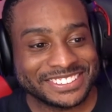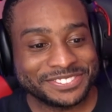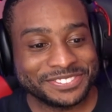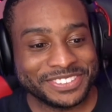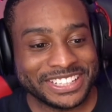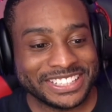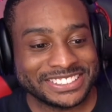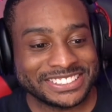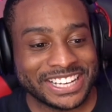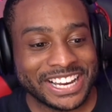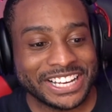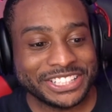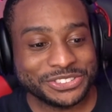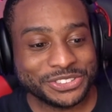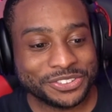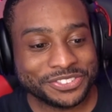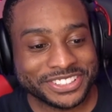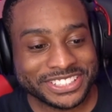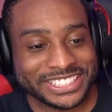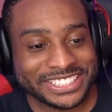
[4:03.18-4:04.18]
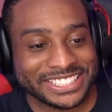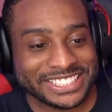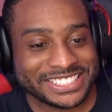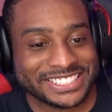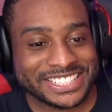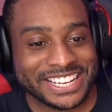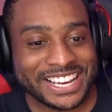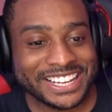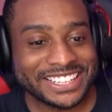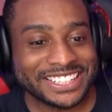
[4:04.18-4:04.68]
man tied you over here getting
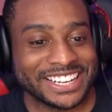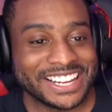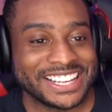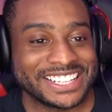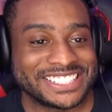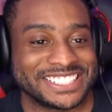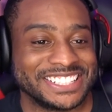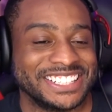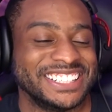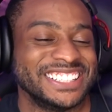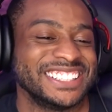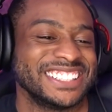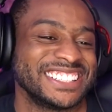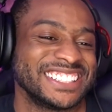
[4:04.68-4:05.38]
excited. That's it.